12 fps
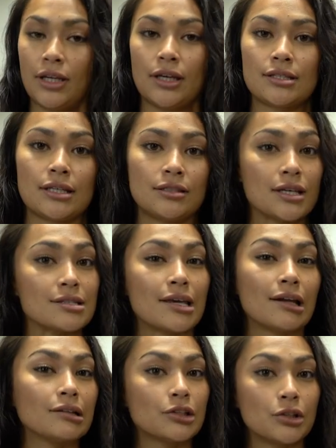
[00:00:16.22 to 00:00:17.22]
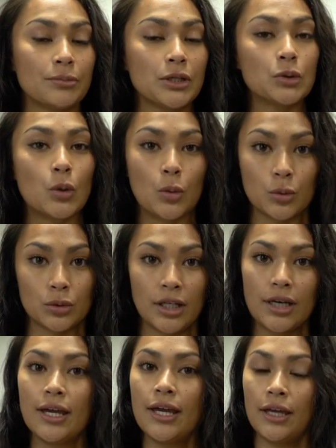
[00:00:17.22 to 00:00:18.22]
because it does get a little bit
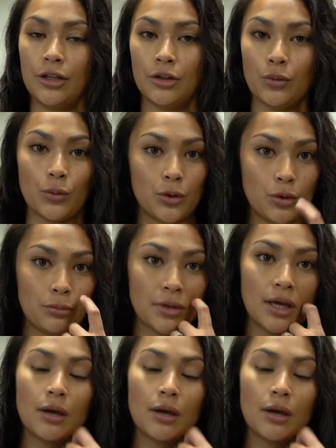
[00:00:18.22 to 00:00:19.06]
cold in the room.